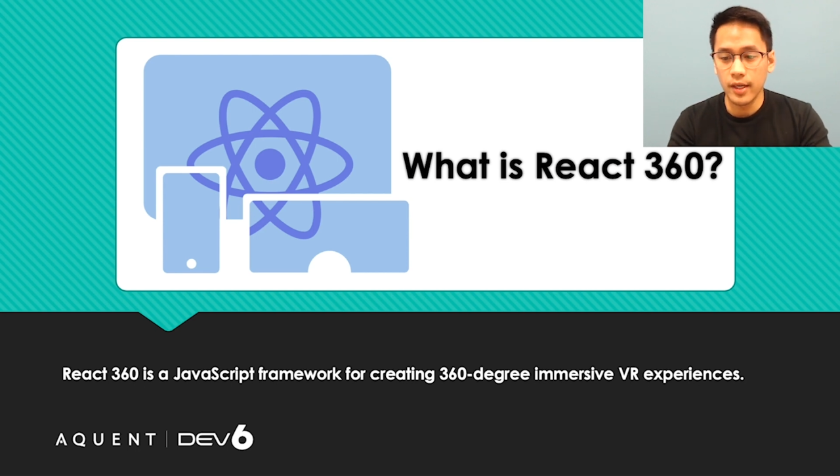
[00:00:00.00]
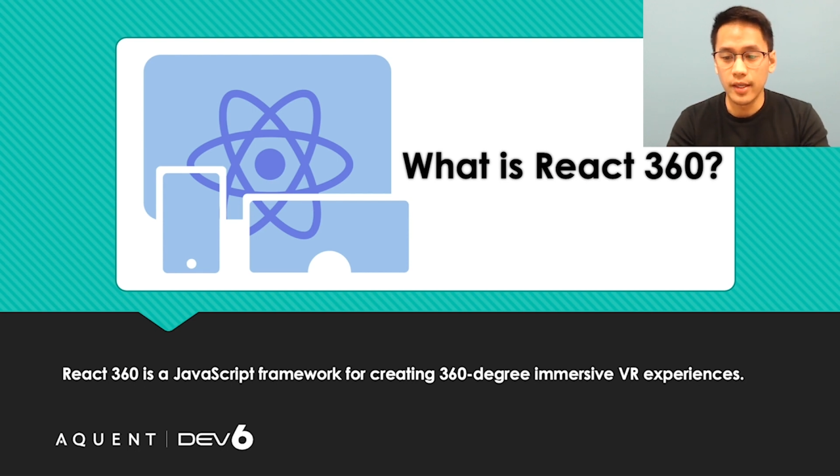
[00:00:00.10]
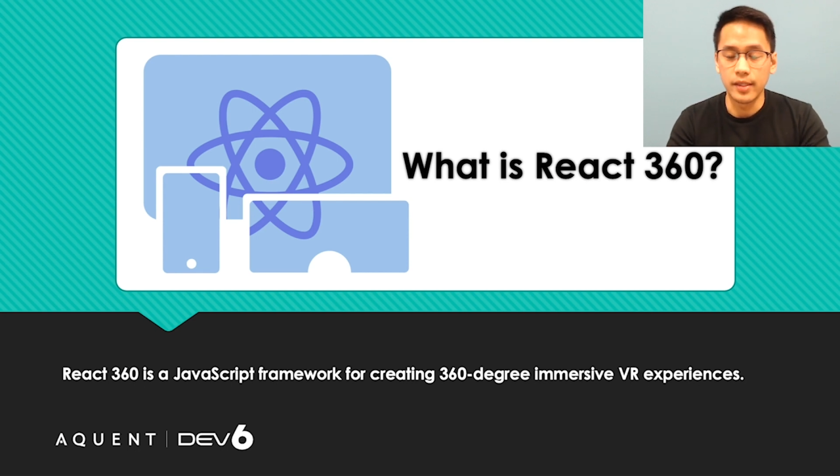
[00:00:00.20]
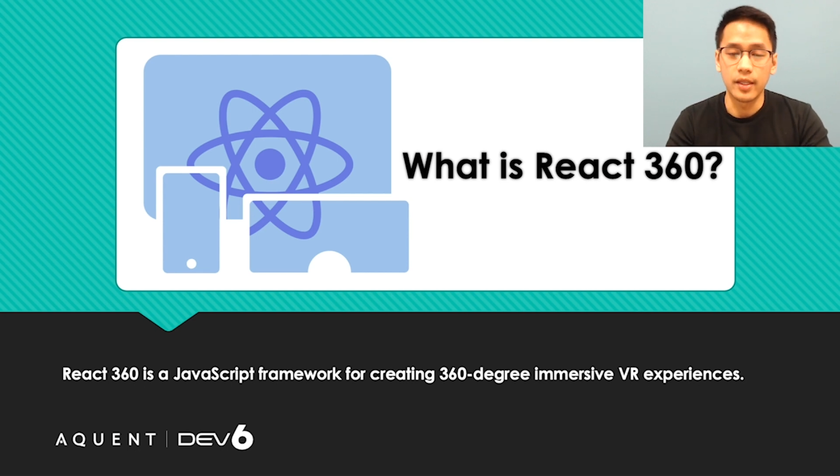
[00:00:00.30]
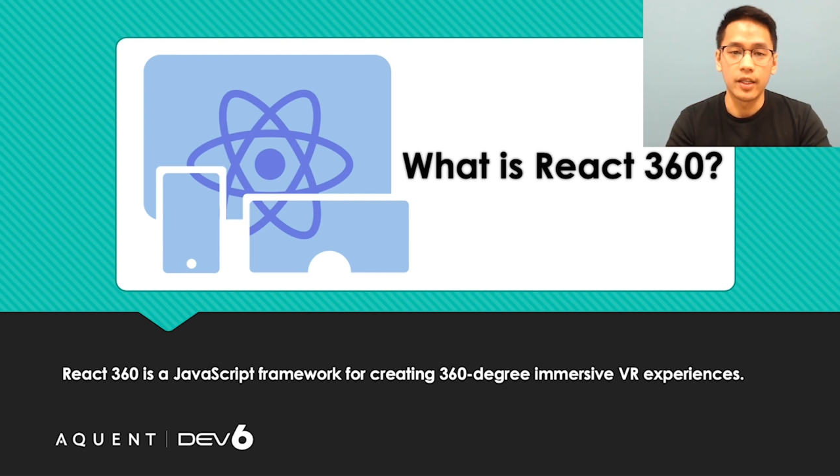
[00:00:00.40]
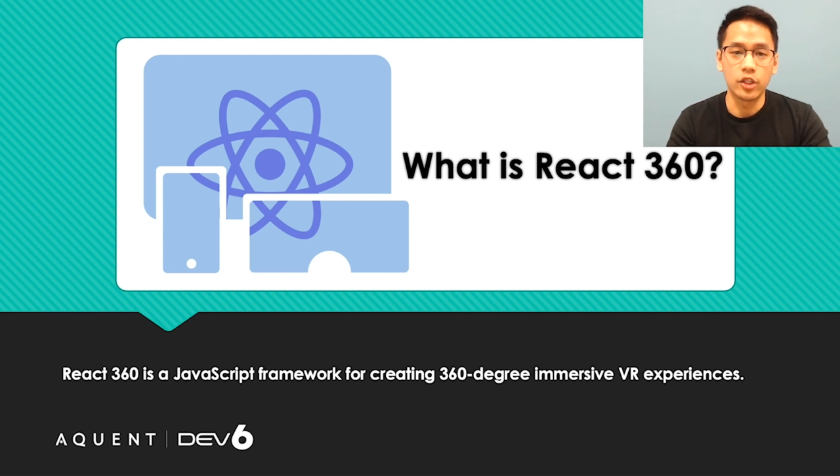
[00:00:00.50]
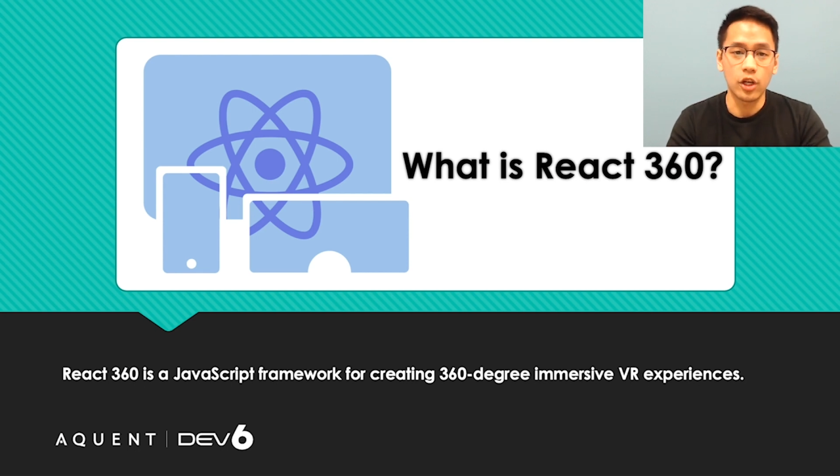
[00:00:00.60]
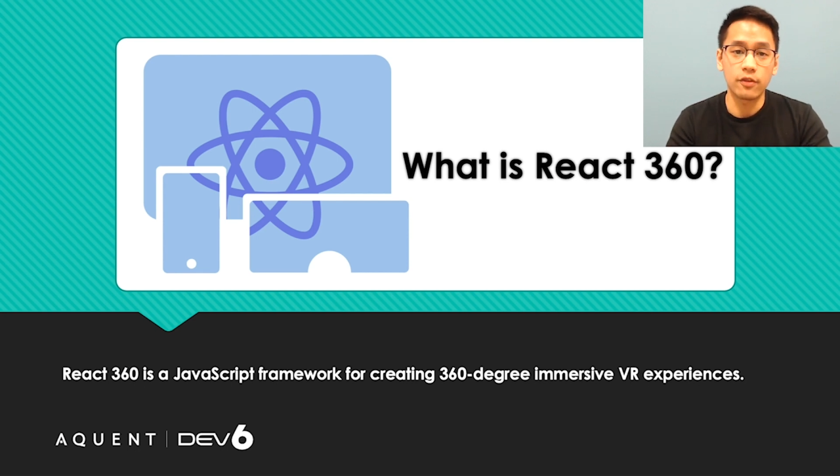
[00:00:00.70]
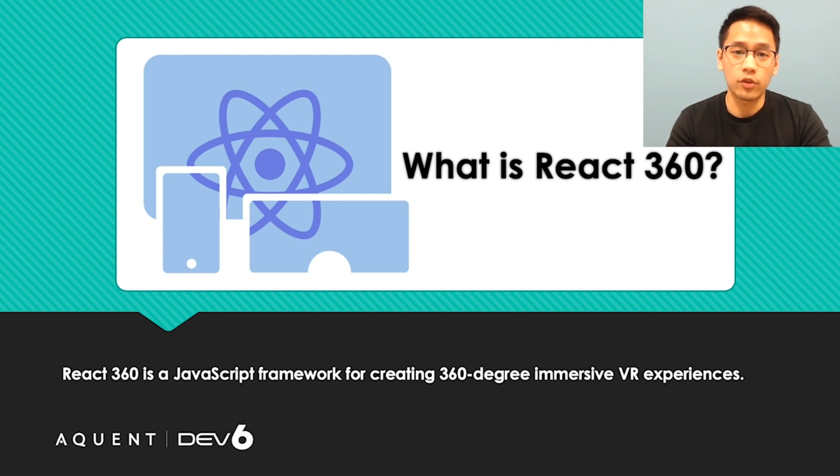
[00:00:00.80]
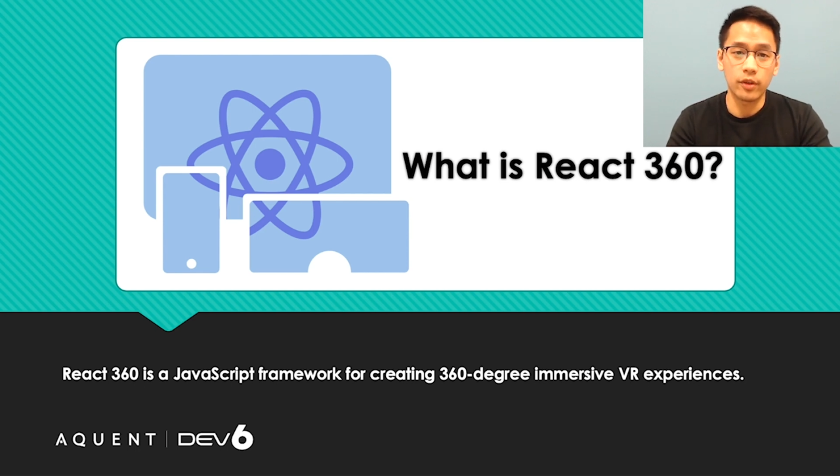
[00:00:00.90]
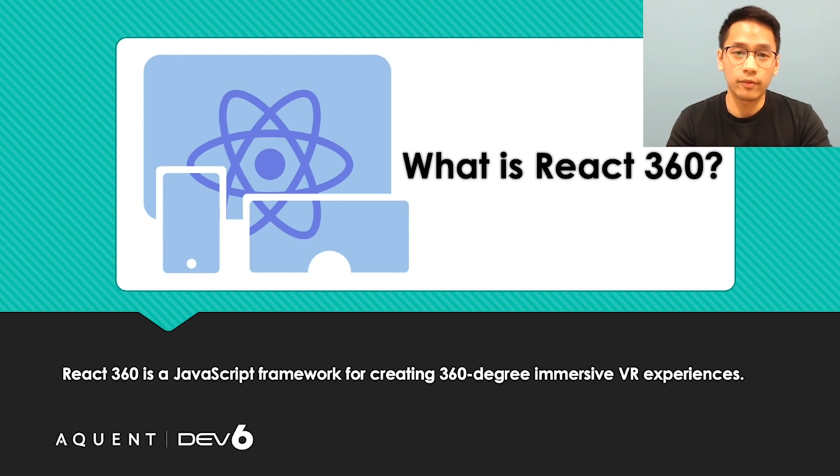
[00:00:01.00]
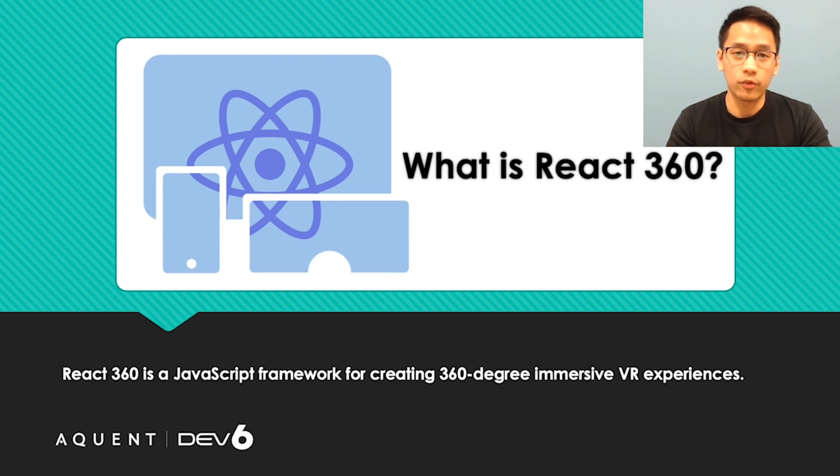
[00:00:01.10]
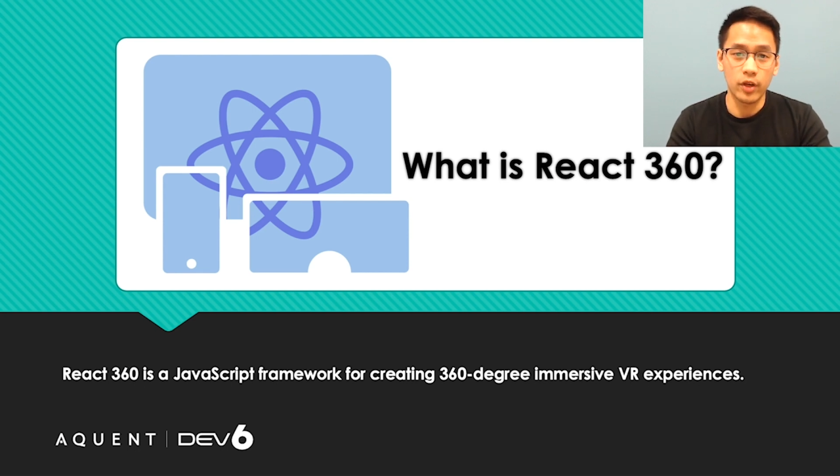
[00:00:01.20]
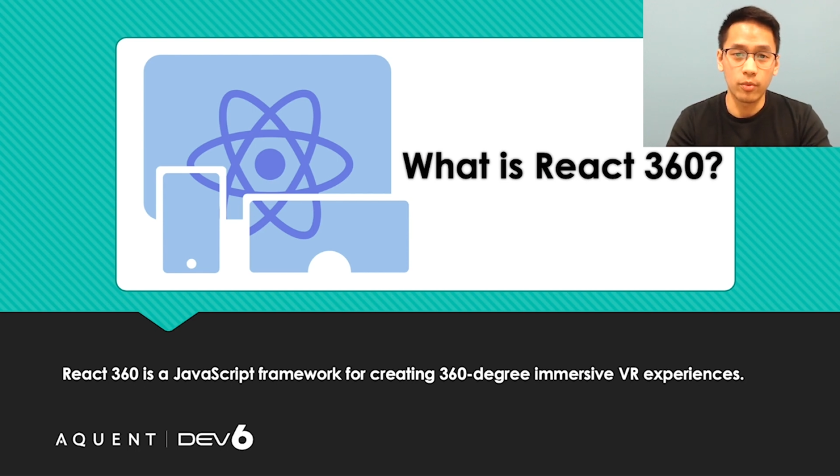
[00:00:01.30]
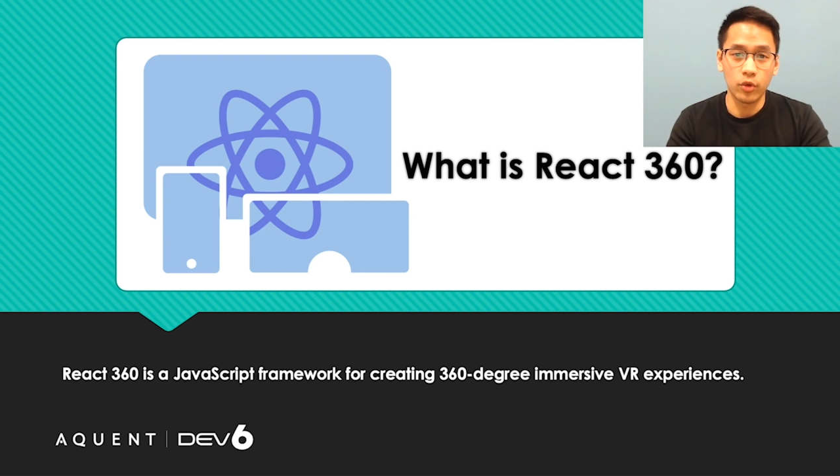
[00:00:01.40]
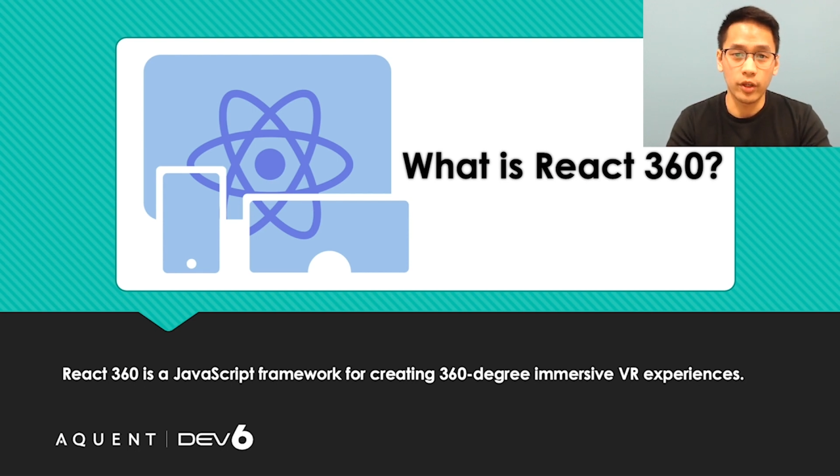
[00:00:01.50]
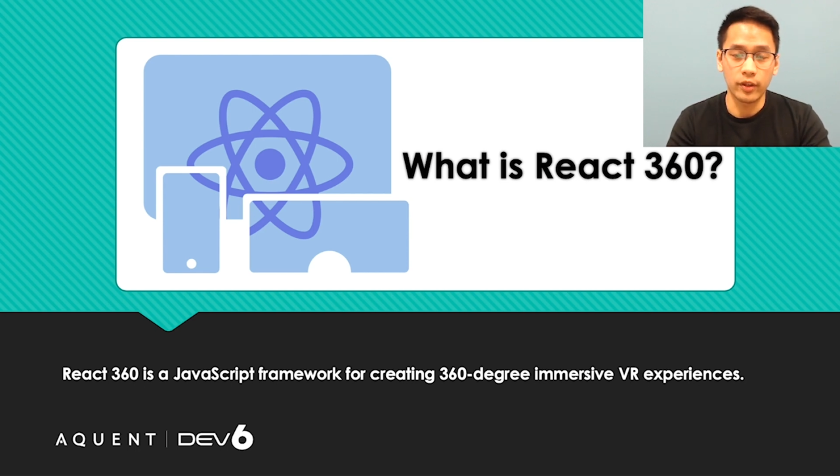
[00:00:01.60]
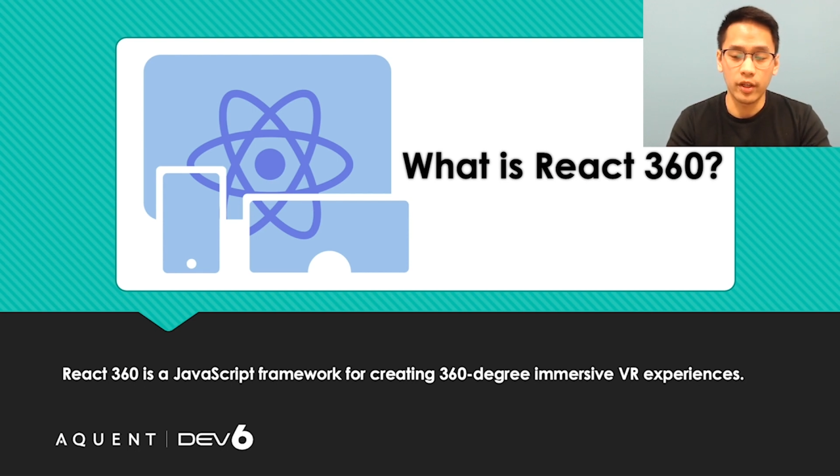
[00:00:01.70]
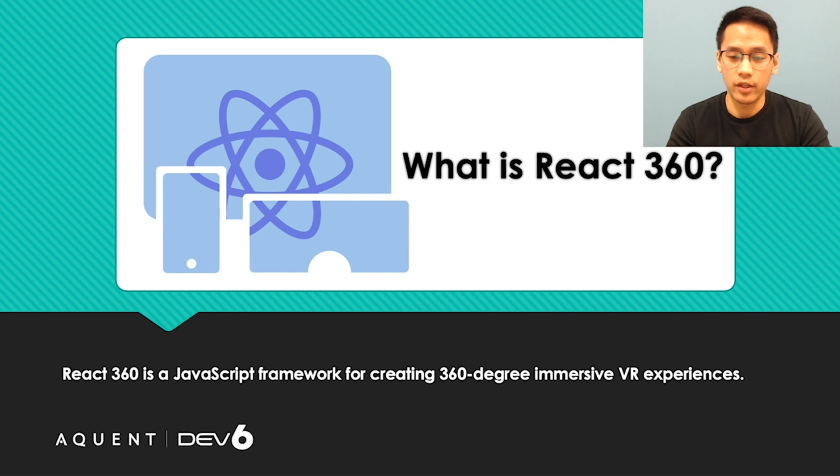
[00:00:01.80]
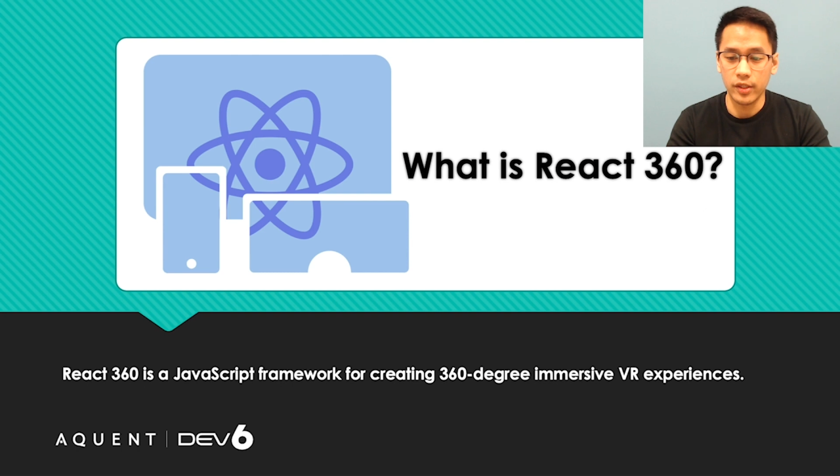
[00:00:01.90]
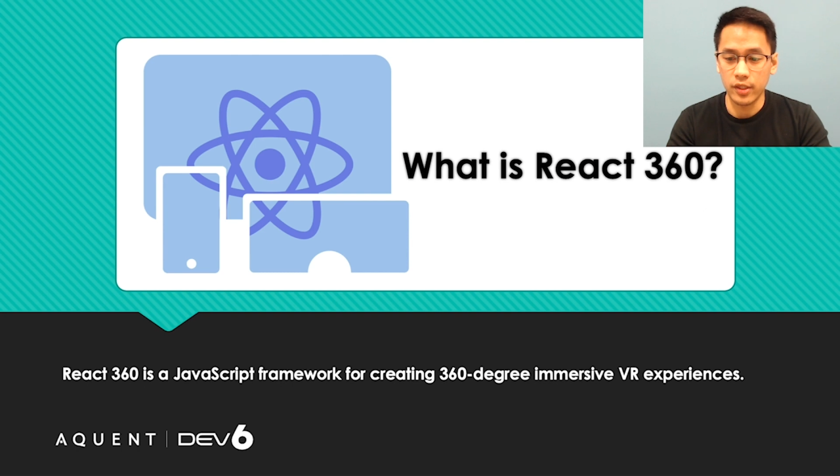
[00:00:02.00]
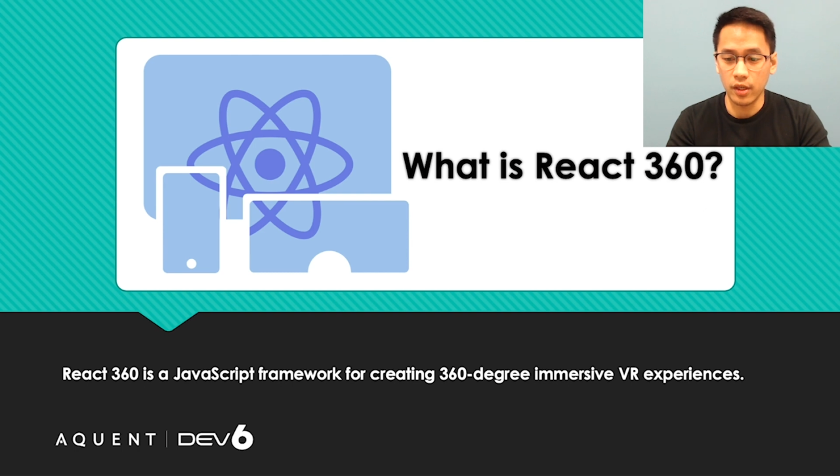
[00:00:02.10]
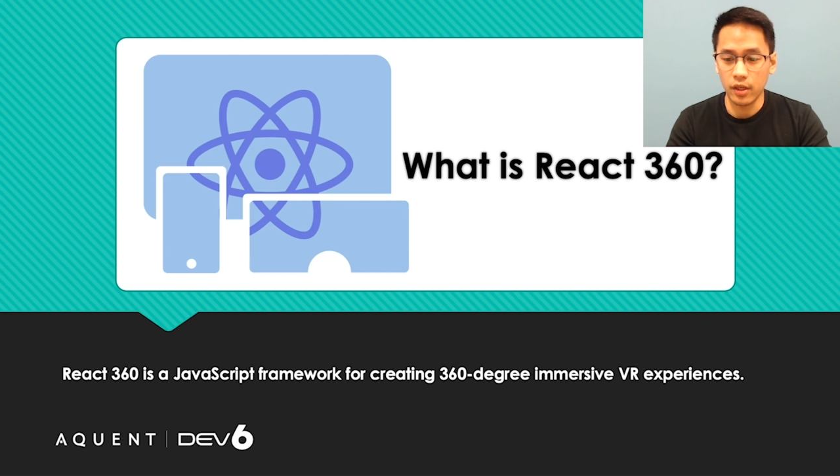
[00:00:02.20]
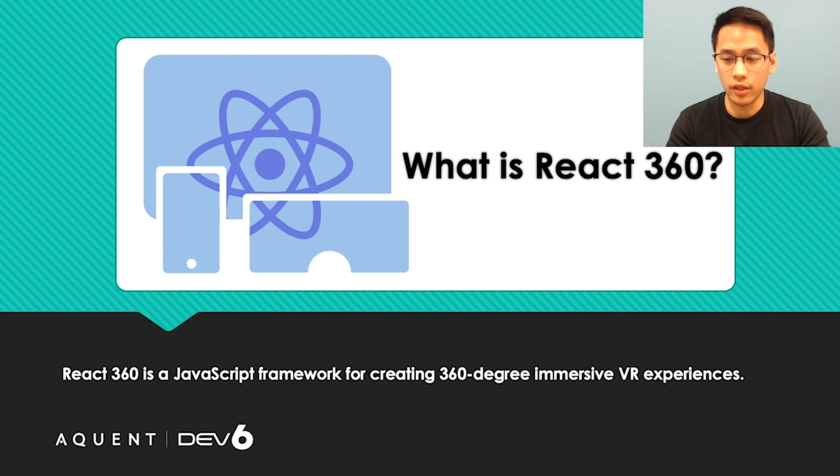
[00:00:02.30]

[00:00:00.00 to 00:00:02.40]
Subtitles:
is a JavaScript framework that is